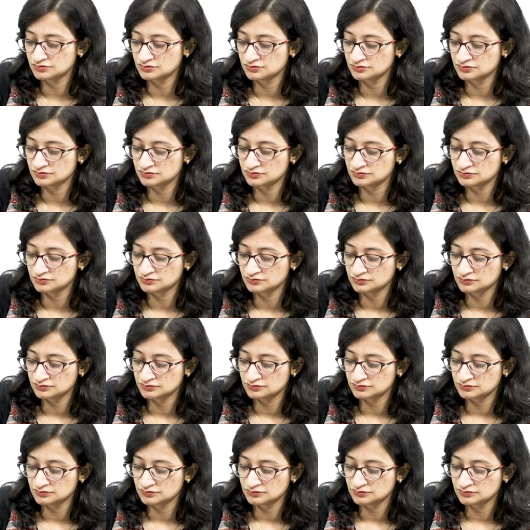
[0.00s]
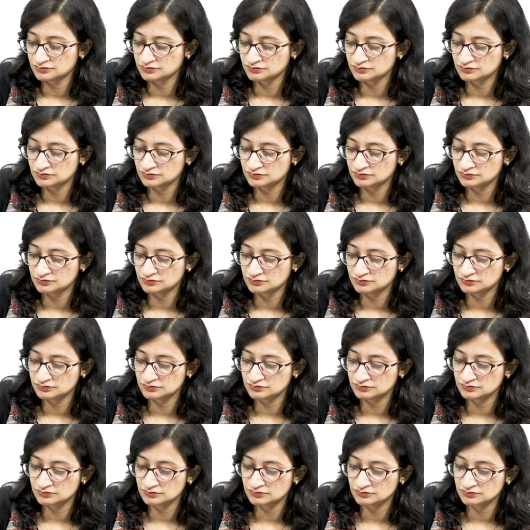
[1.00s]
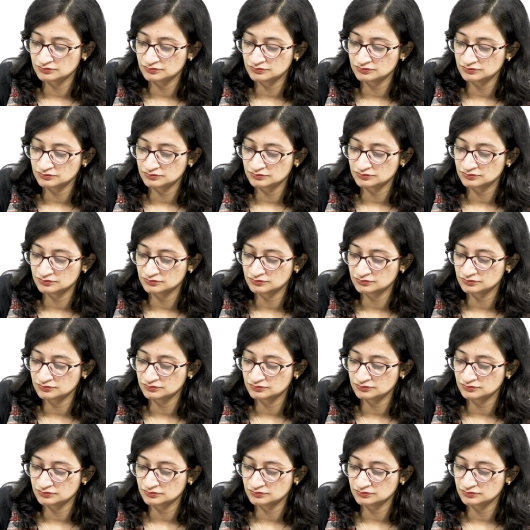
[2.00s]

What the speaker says: (silence)